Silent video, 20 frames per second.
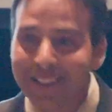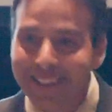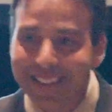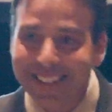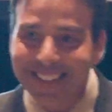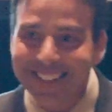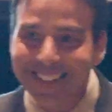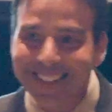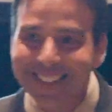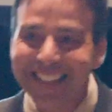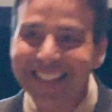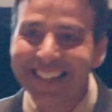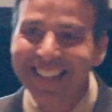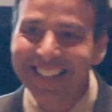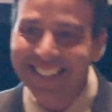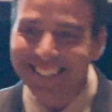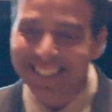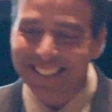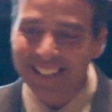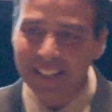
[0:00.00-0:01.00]
This is a
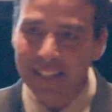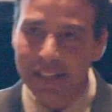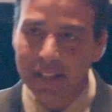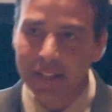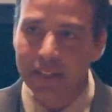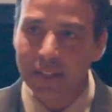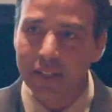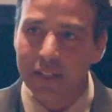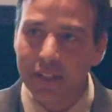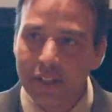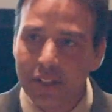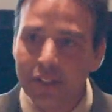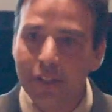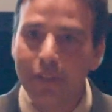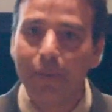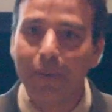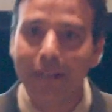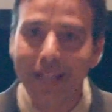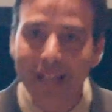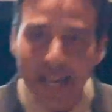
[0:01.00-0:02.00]
6.
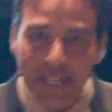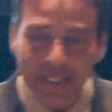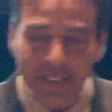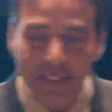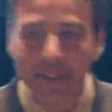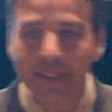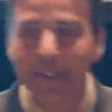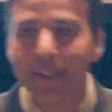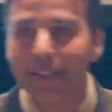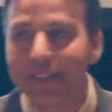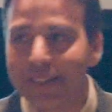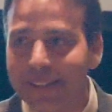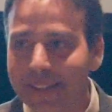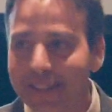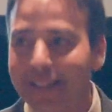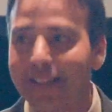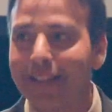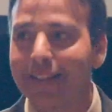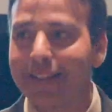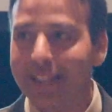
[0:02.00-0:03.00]
You're reacting like
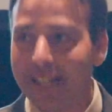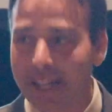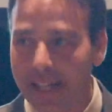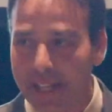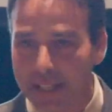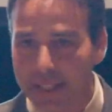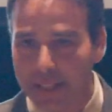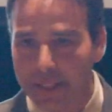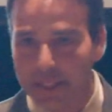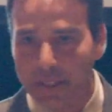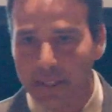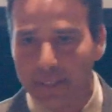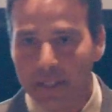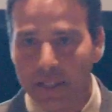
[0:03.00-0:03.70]
this is a 10.